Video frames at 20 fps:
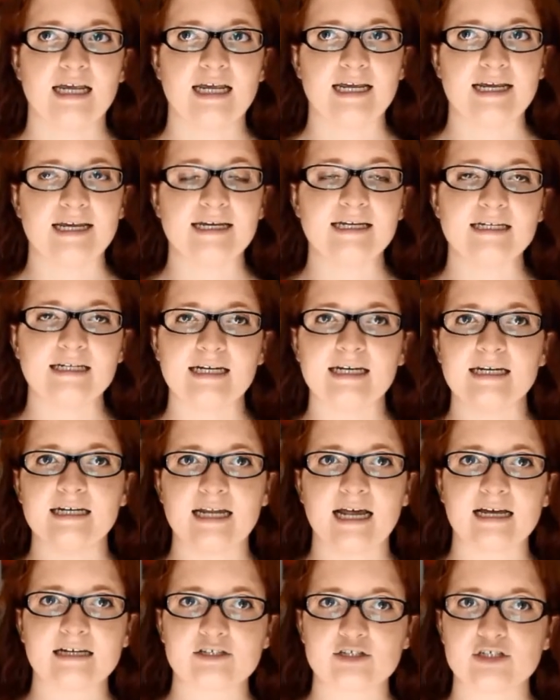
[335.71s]
it
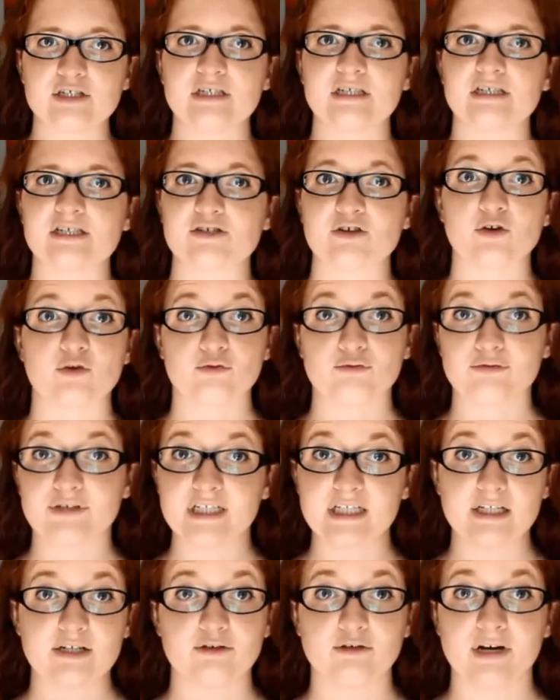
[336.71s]
actually is a
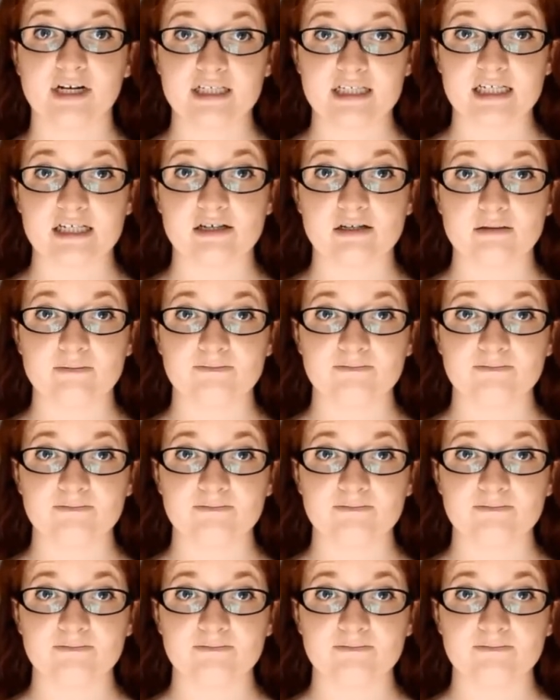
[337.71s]
really great deal.